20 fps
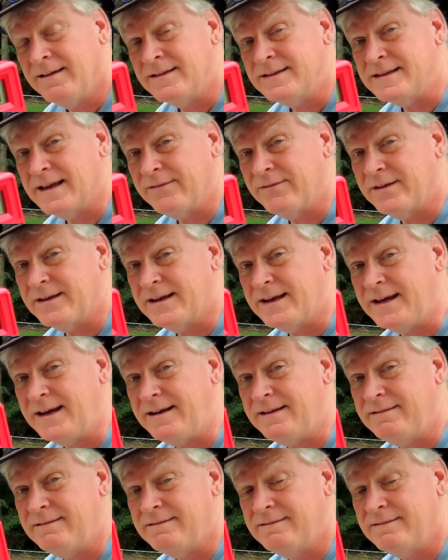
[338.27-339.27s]

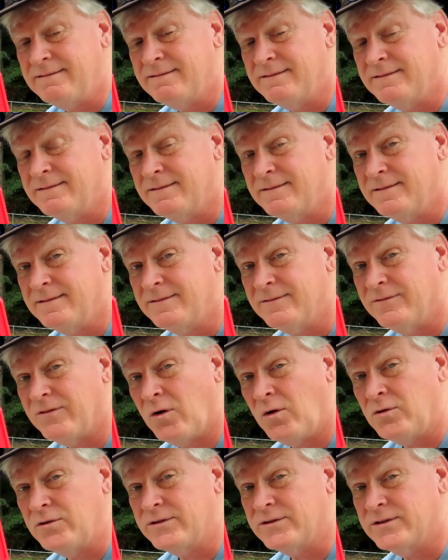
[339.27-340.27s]
17
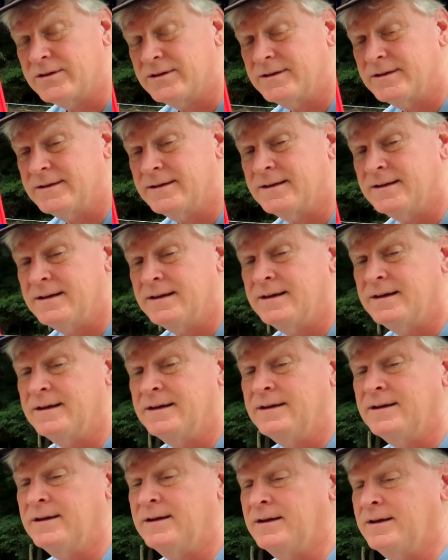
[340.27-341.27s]
volts.
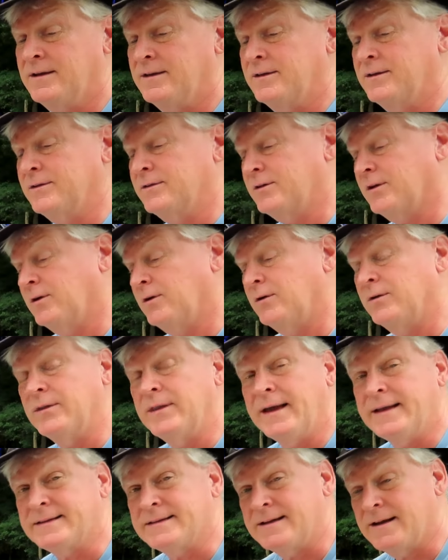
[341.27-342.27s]
So
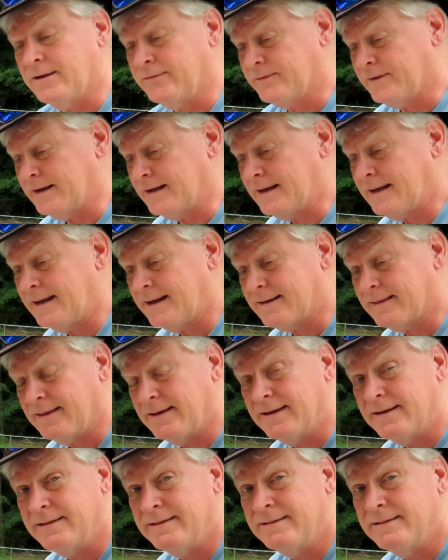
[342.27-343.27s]
that's enough to kick
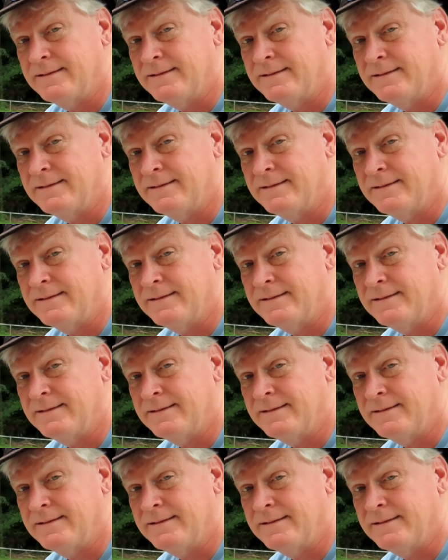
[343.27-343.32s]
the